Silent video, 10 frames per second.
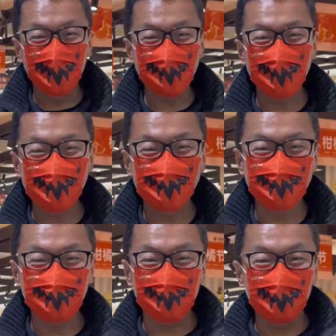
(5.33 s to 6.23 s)
Hey guys,
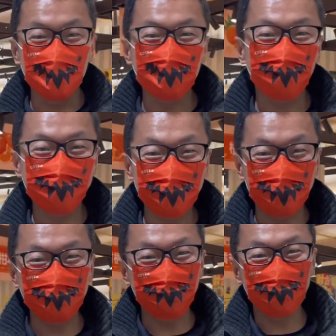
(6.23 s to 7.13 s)
today we're taking
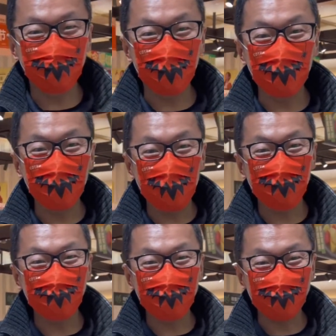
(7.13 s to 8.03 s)
you to our
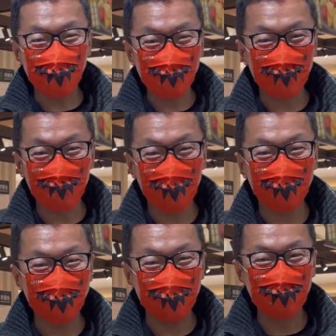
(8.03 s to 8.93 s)
favorite
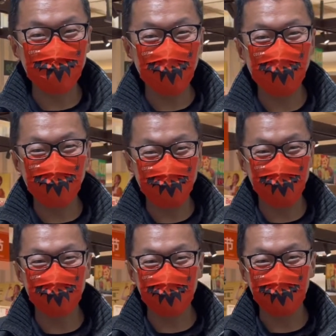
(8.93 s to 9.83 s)
supermarket in Beijing.